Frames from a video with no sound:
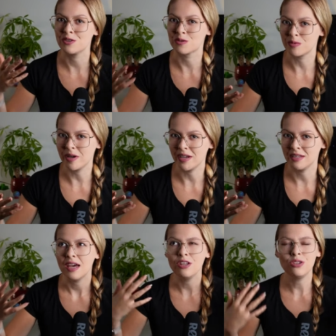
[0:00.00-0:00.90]
your brain
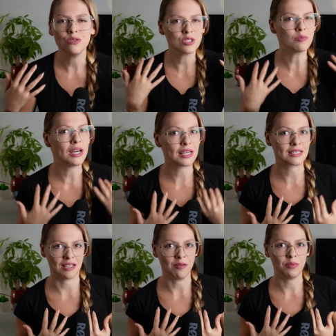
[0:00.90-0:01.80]
and use my
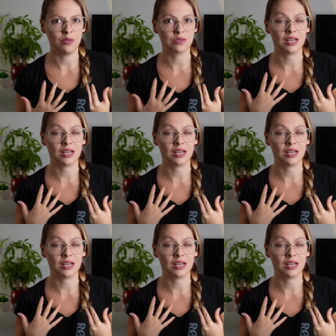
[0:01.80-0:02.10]
examples